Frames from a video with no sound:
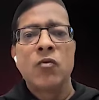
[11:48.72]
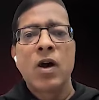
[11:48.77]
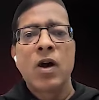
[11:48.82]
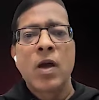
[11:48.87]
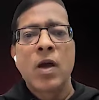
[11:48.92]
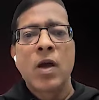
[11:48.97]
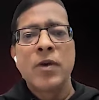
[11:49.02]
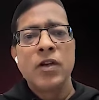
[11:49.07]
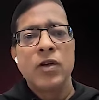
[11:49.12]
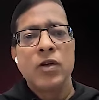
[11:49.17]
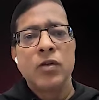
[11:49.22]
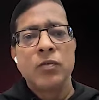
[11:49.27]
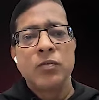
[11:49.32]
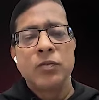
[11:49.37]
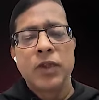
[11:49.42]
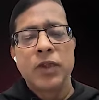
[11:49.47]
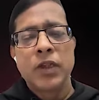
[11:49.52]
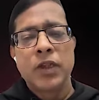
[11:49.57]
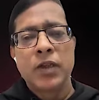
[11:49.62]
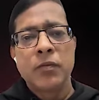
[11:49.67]
requirement,
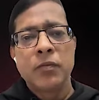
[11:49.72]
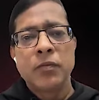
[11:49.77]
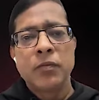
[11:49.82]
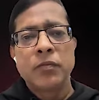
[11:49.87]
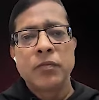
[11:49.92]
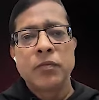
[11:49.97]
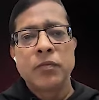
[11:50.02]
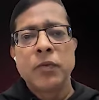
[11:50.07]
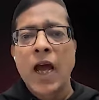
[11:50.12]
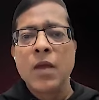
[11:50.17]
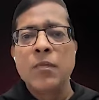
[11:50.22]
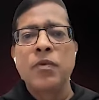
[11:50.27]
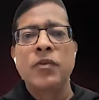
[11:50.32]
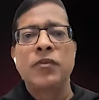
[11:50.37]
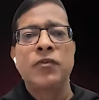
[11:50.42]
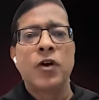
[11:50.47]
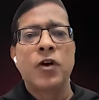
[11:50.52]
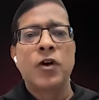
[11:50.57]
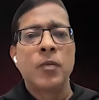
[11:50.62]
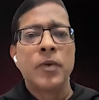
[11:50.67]
high
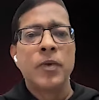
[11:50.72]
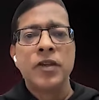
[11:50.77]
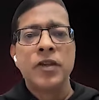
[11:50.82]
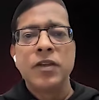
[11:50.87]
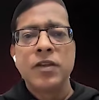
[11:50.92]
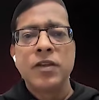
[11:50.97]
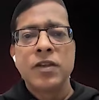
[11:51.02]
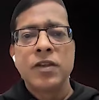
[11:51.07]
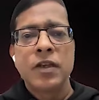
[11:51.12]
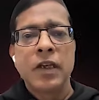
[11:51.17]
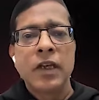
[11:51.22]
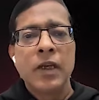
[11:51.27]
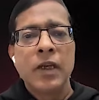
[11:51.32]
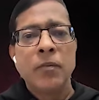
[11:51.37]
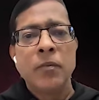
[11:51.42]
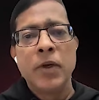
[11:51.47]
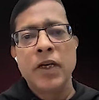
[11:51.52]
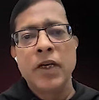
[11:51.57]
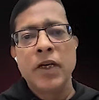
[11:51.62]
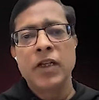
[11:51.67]
performance,
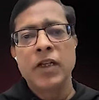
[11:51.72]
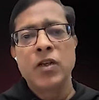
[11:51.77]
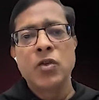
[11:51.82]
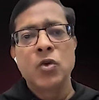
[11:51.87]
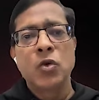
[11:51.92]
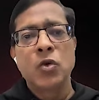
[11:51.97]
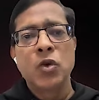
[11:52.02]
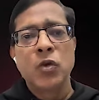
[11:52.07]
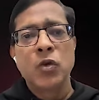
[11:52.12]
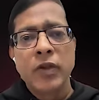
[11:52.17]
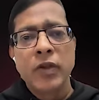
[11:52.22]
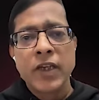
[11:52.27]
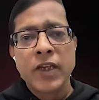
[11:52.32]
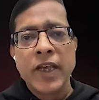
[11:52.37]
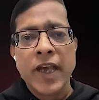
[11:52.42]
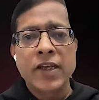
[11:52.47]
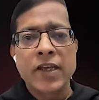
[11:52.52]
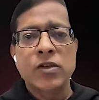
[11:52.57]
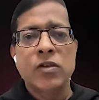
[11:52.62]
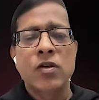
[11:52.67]
better control over
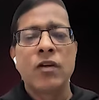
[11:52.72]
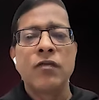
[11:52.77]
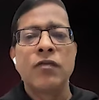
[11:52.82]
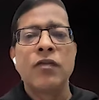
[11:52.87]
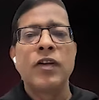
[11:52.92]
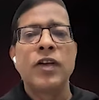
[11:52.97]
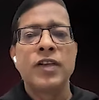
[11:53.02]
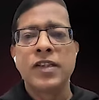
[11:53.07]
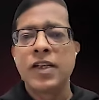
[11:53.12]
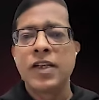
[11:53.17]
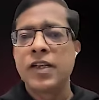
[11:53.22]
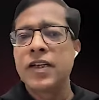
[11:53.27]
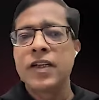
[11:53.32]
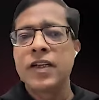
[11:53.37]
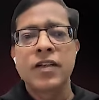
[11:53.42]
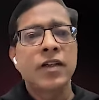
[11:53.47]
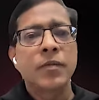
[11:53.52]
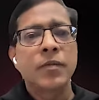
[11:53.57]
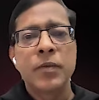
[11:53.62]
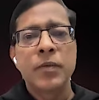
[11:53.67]
the gas configs,
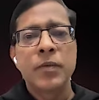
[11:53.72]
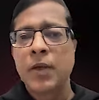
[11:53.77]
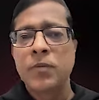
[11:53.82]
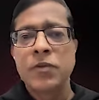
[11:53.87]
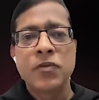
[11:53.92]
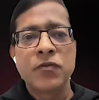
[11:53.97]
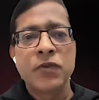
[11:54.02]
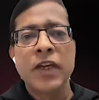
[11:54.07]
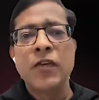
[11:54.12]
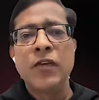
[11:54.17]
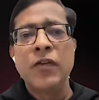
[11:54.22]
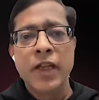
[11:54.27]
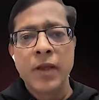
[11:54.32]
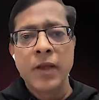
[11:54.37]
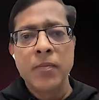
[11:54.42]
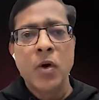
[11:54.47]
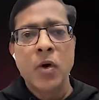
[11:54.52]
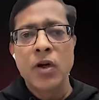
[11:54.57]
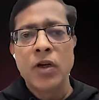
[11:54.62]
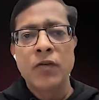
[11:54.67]
etc., becomes very,
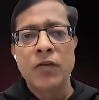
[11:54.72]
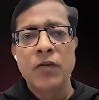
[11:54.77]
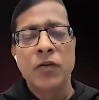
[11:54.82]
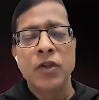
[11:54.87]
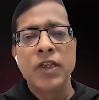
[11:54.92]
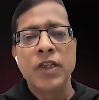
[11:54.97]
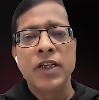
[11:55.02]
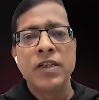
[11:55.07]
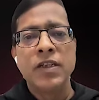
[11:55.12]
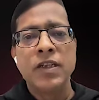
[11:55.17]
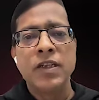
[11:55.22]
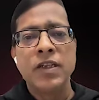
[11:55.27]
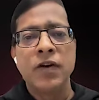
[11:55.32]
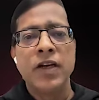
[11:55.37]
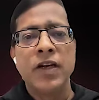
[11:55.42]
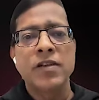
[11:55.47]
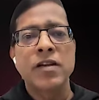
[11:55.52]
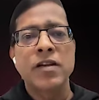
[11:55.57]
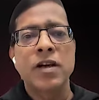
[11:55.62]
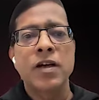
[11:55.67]
very important for these
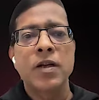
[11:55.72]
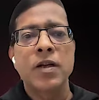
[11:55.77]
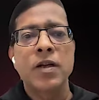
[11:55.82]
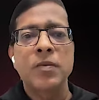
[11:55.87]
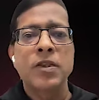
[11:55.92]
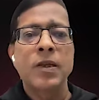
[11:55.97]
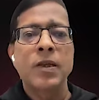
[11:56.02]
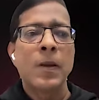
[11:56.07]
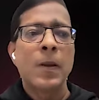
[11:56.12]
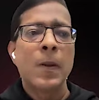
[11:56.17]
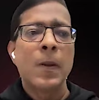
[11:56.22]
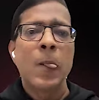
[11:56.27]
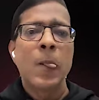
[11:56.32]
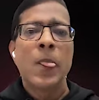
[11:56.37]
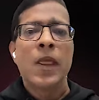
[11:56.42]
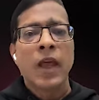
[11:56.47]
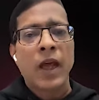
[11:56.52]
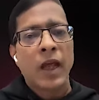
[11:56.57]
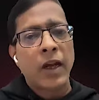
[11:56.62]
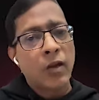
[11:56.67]
DeFi startups.
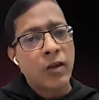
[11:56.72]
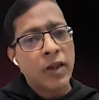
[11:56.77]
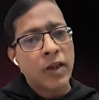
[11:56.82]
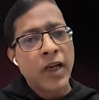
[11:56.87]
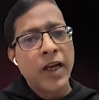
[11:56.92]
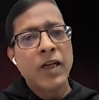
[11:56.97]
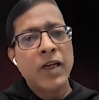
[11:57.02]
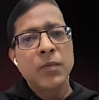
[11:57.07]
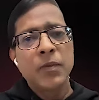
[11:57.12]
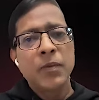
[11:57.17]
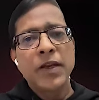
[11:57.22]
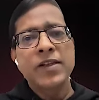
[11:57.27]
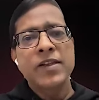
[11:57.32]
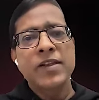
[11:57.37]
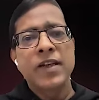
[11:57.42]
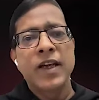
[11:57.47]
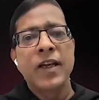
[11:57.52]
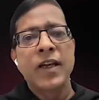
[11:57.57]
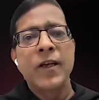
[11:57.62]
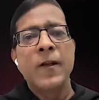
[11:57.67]
And on the
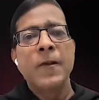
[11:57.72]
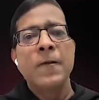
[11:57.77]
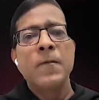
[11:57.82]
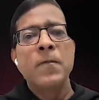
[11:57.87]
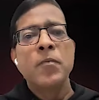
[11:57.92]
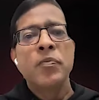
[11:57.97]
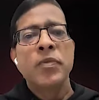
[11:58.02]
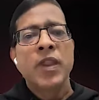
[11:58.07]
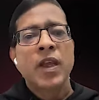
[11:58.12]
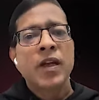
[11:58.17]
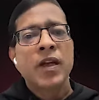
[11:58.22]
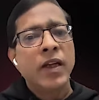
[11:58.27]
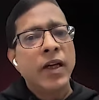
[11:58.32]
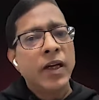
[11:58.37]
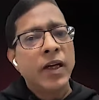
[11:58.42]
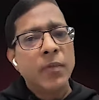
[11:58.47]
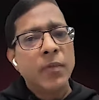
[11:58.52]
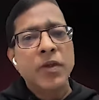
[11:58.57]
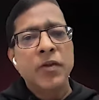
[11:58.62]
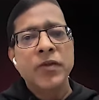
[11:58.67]
enterprise side,
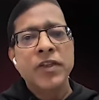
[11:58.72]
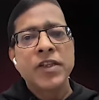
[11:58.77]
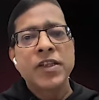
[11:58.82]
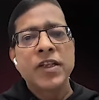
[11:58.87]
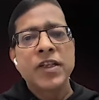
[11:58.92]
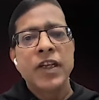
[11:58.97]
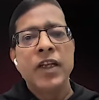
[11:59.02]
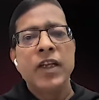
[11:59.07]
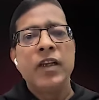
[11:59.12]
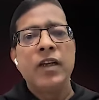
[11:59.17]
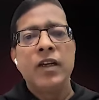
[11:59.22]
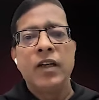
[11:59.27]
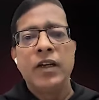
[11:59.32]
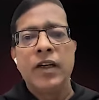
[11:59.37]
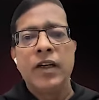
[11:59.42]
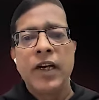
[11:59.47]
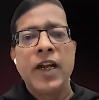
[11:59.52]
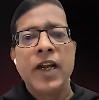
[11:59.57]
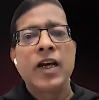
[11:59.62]
data privacy,